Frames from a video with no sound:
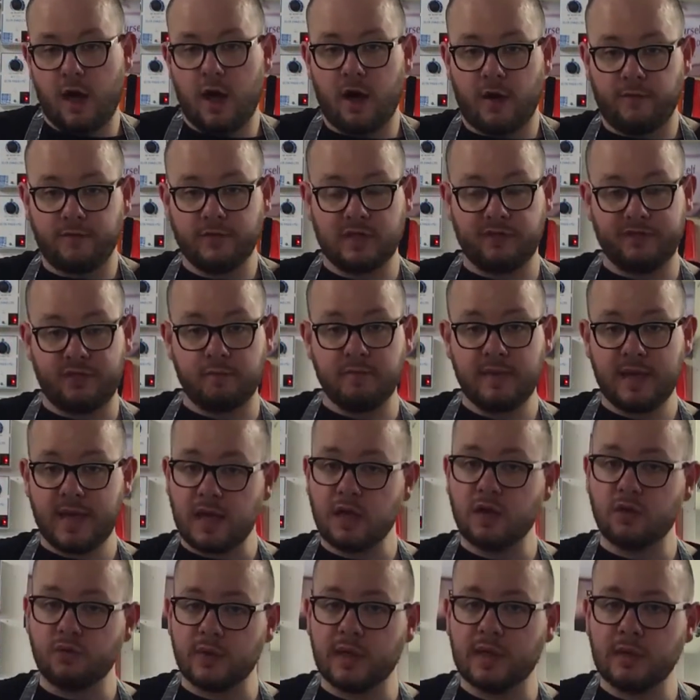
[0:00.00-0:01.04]
obviously for me
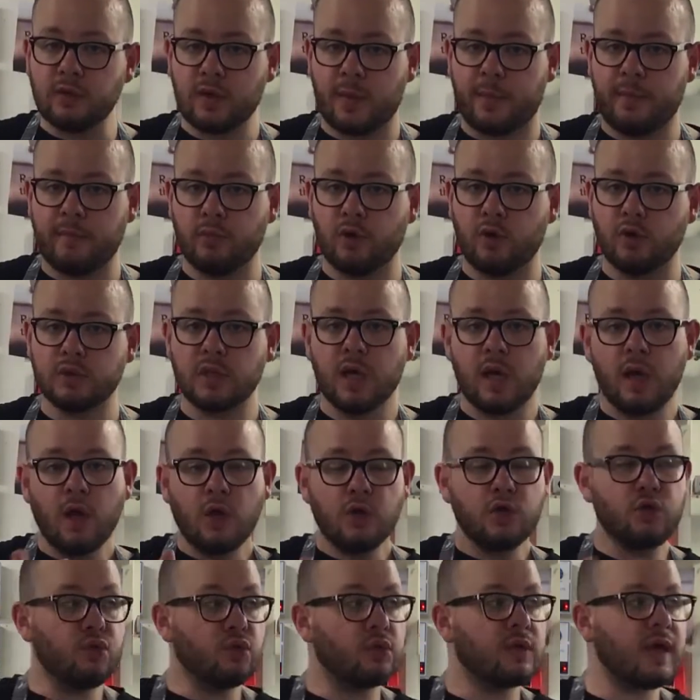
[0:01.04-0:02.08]
a green chopping board.
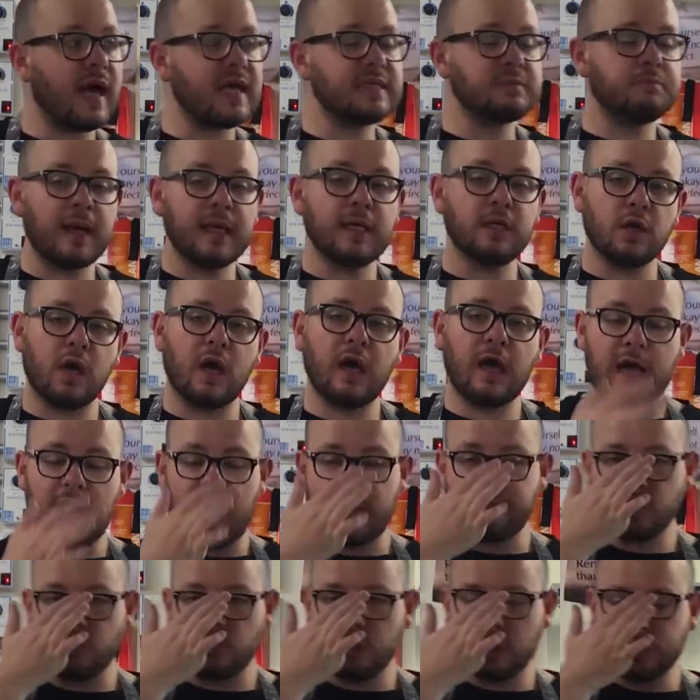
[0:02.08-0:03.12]
You guys might not
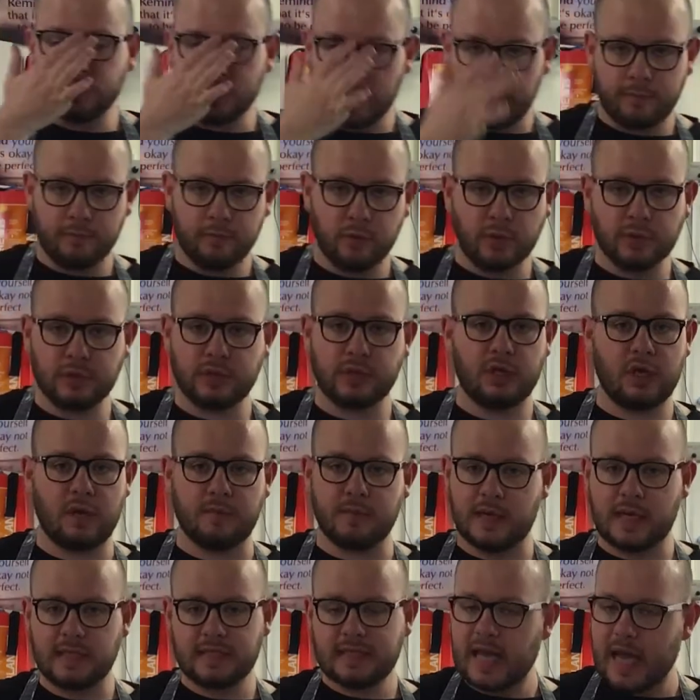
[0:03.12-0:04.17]
have coloured chopping boards at home,
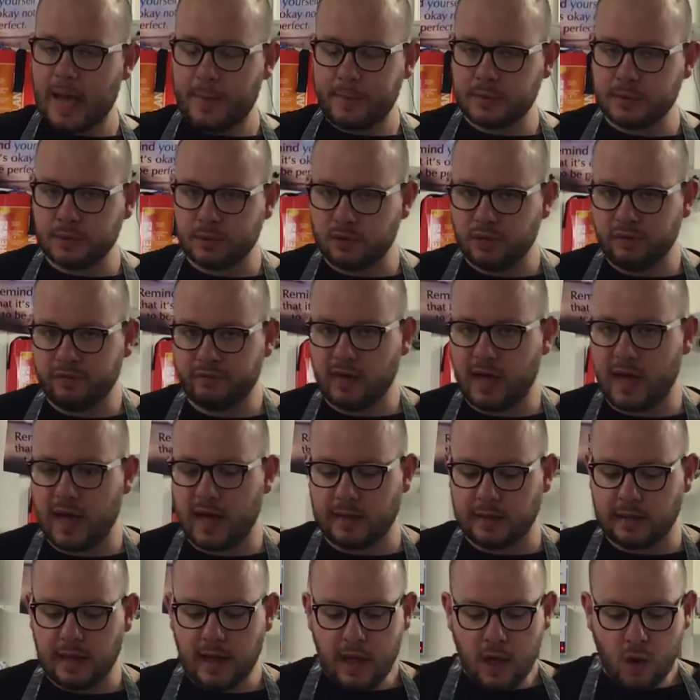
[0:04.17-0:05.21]
and that's absolutely
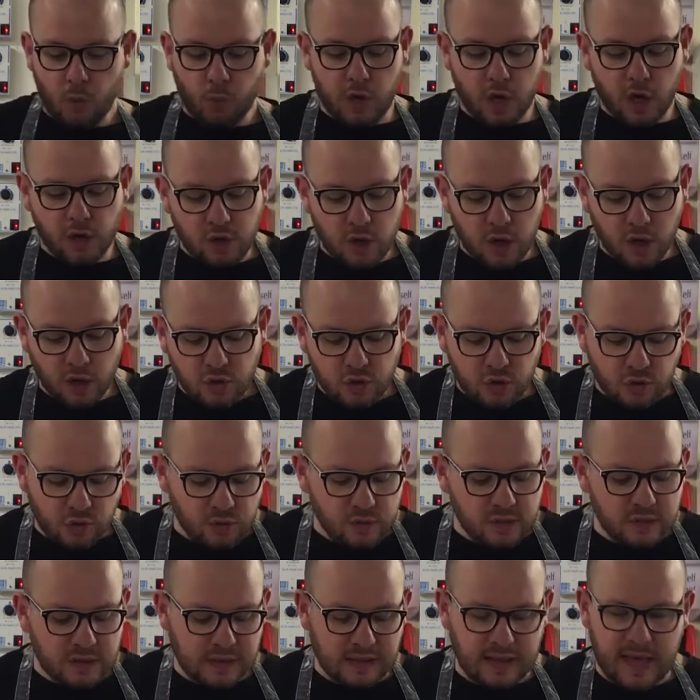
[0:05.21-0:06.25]
fine. We are not
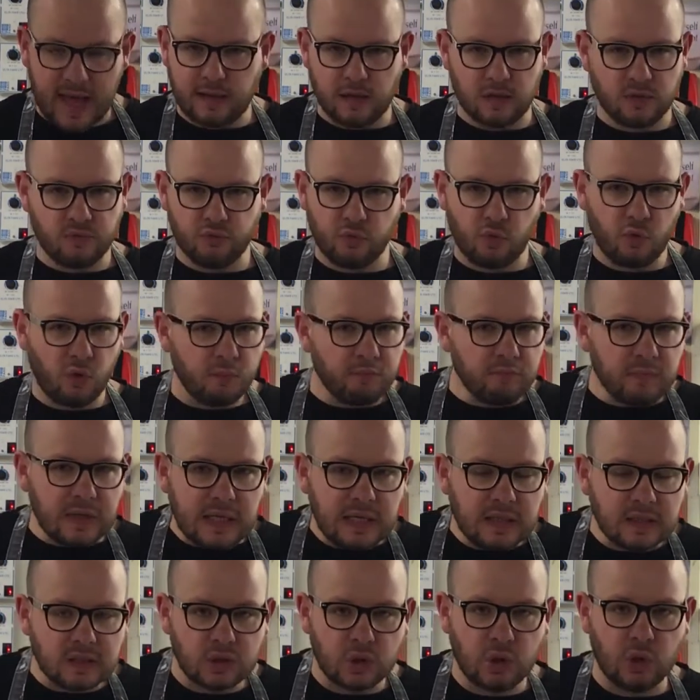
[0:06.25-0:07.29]
using any raw
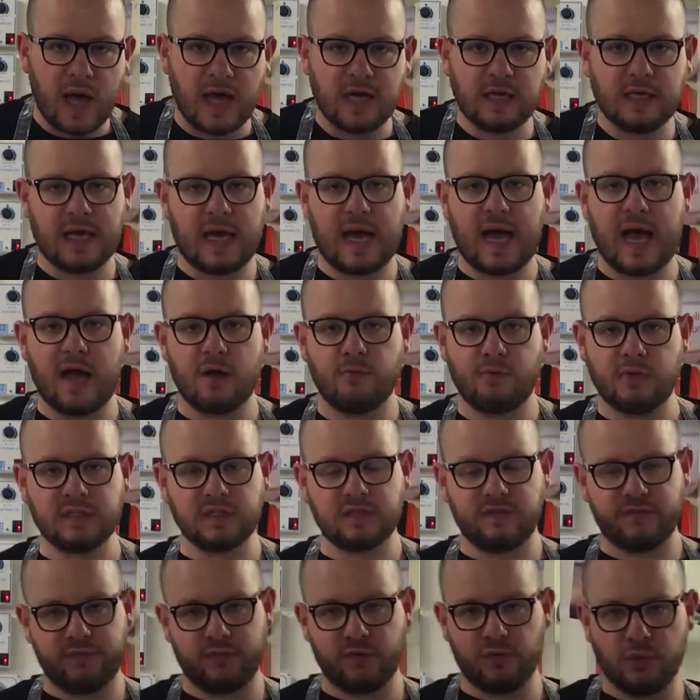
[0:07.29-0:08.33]
meat or any high-risk
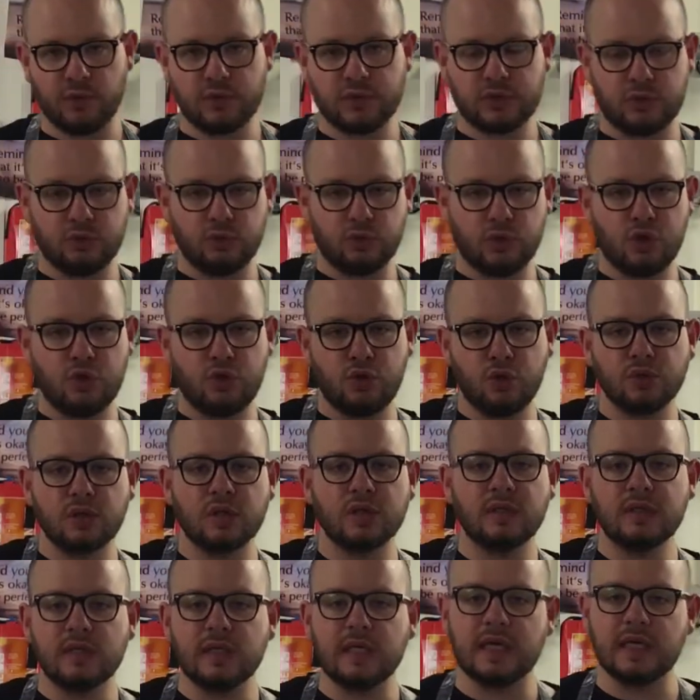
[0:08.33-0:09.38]
food, so you
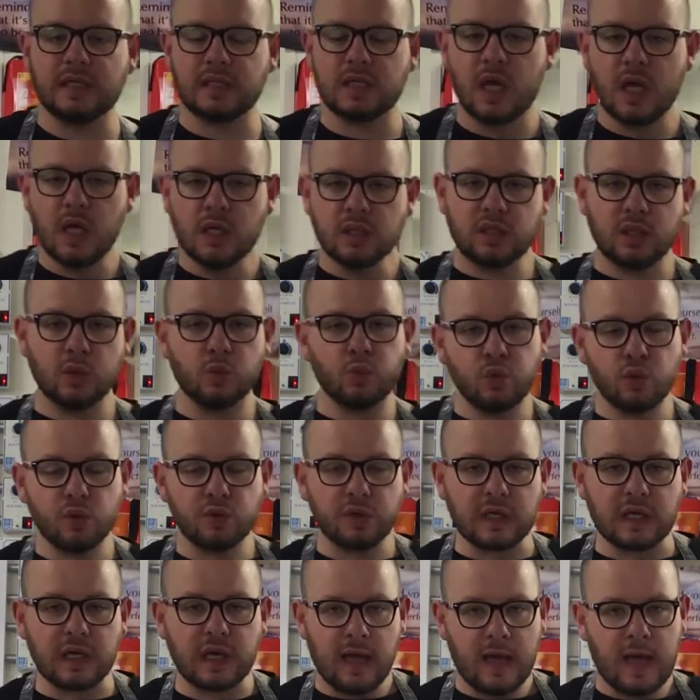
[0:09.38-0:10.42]
shouldn't need to
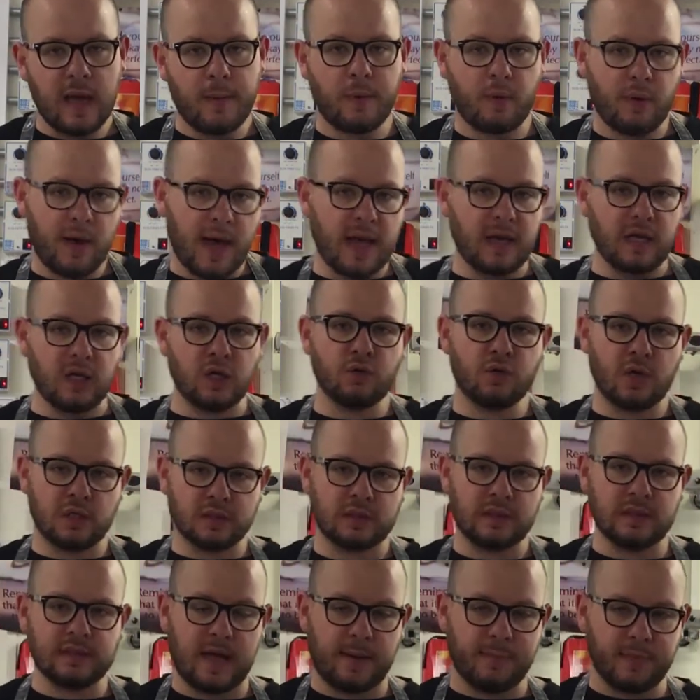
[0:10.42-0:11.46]
worry about any
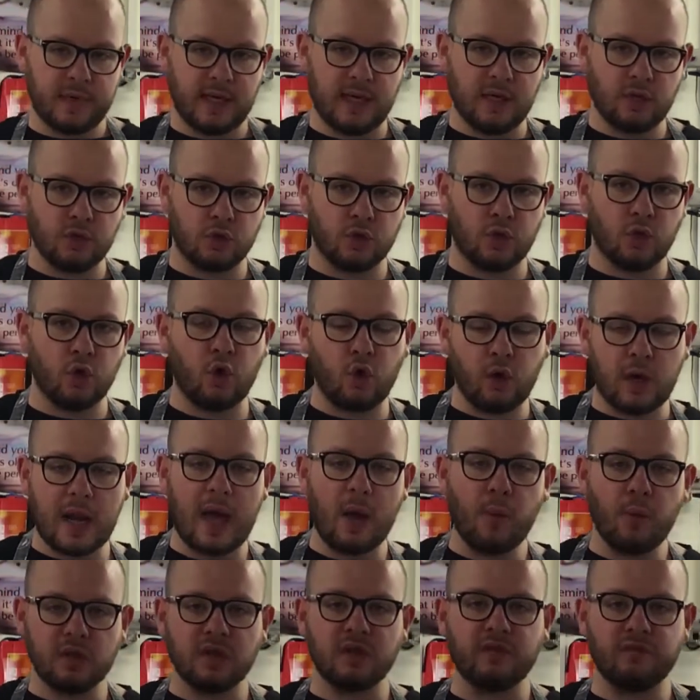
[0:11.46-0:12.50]
cross-contamination. All I
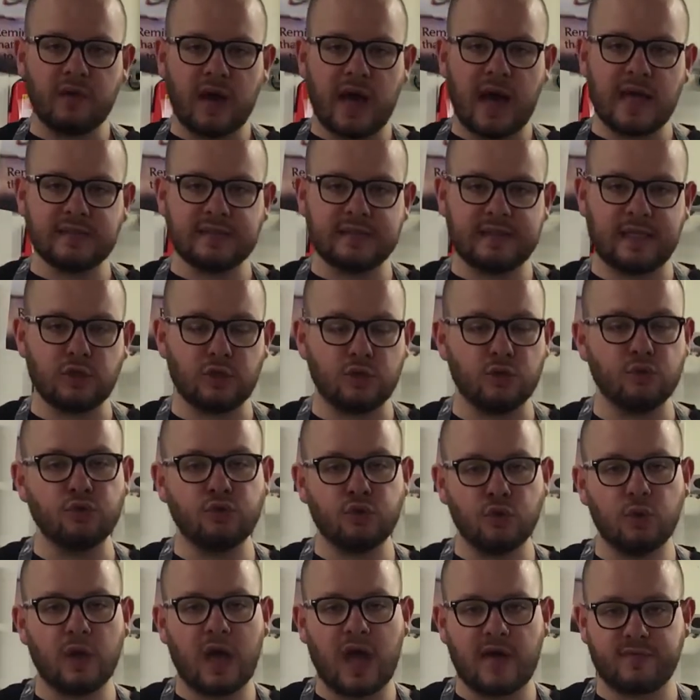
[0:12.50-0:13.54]
would advise is that you
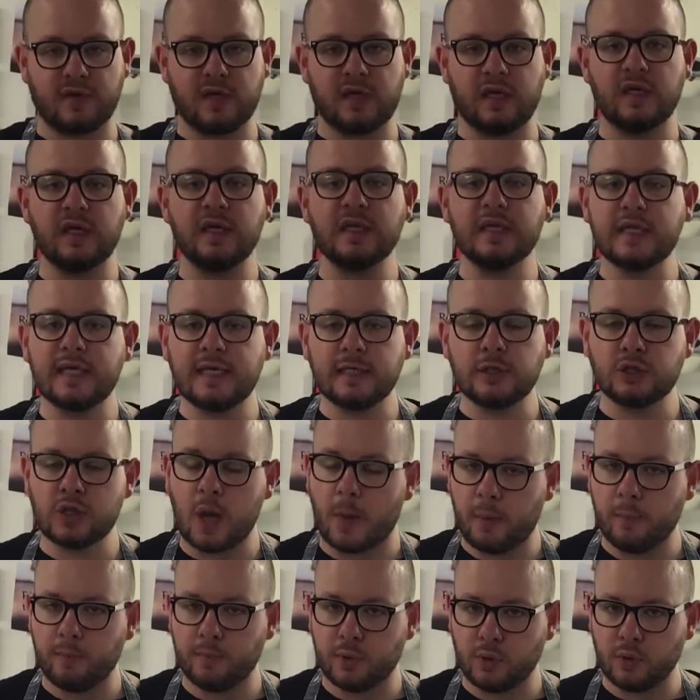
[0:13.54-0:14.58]
do have a clean
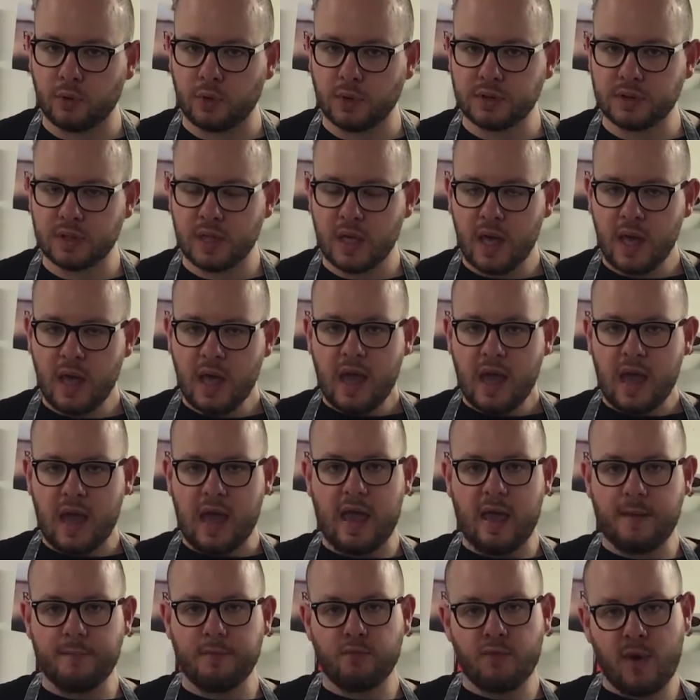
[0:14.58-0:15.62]
chopping board
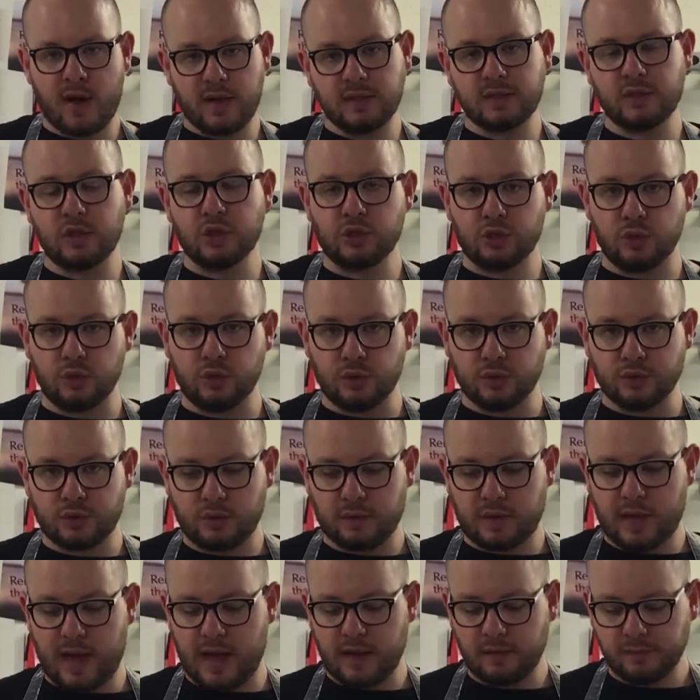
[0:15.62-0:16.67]
ready to use,
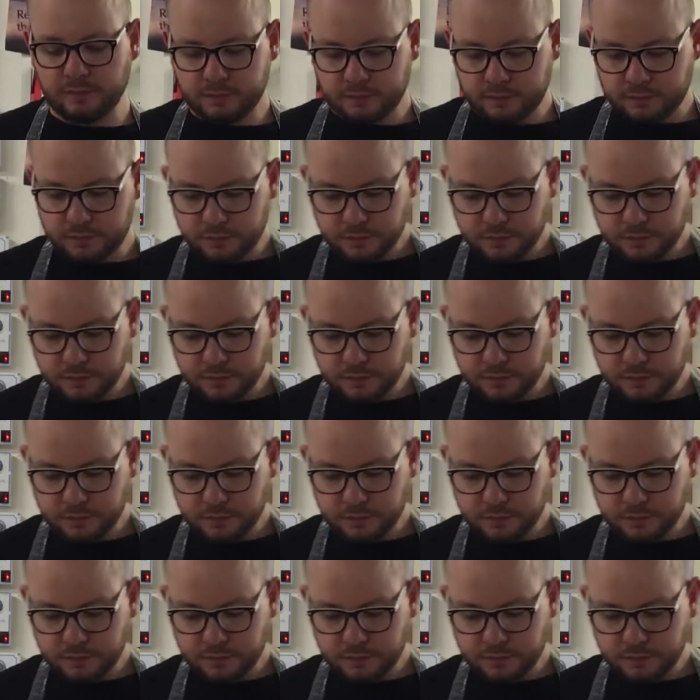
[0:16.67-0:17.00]
okay?